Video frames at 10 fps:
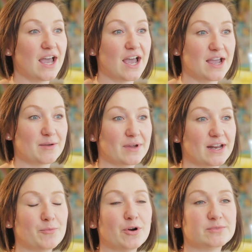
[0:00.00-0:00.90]

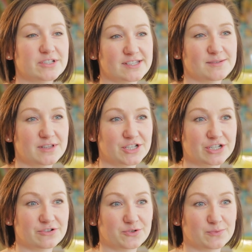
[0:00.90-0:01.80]
And I prompted some of the
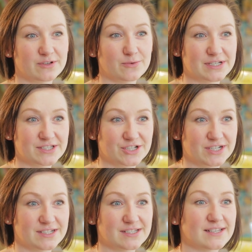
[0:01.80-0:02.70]
children with
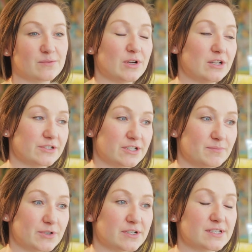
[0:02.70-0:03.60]
questions, and we looked
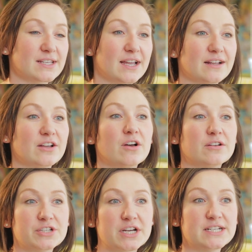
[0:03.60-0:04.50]
at books, and I got
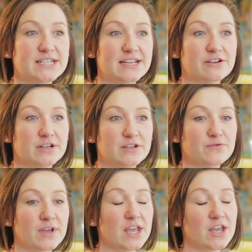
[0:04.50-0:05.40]
a good idea
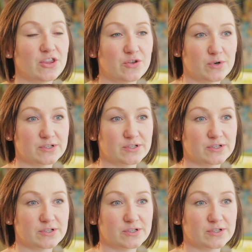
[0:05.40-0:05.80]
of the